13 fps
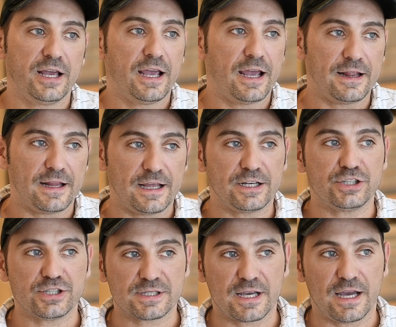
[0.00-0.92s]
And then
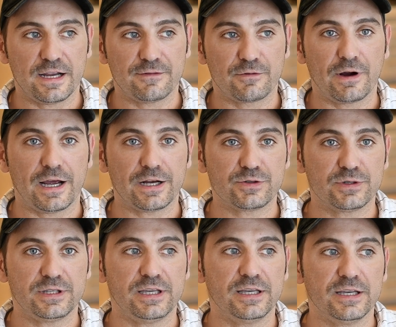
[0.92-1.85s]
just kind of
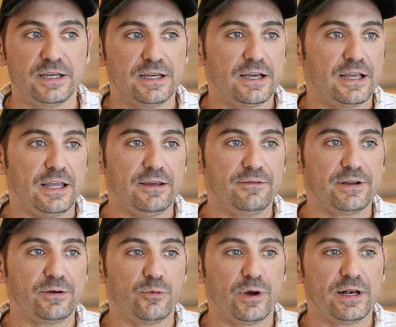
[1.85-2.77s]
gradually,
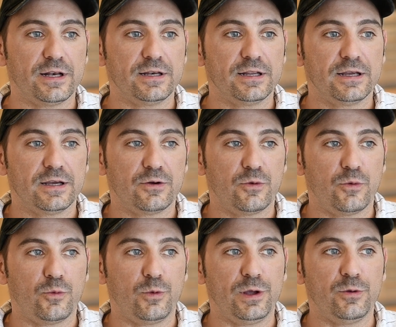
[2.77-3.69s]
even when
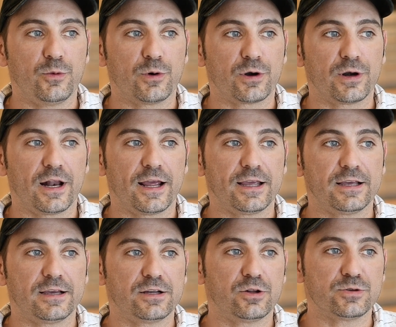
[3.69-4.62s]
we were
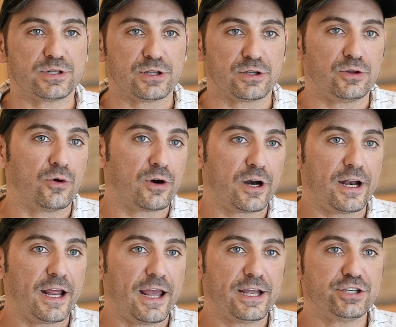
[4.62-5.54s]
closing the door
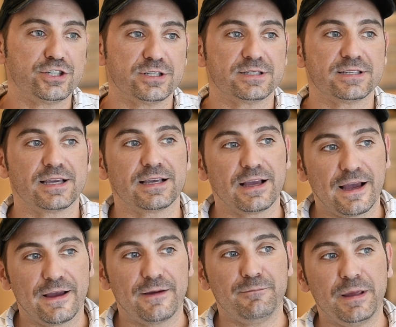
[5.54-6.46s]
on Edge and saying
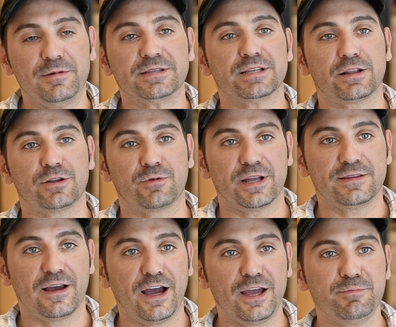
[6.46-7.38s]
maybe it's not the right
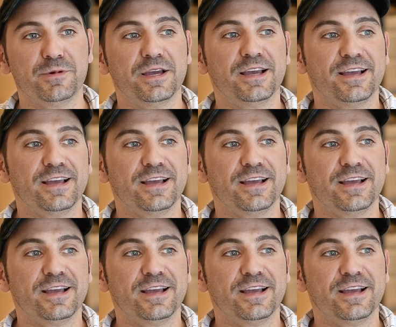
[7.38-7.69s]
time,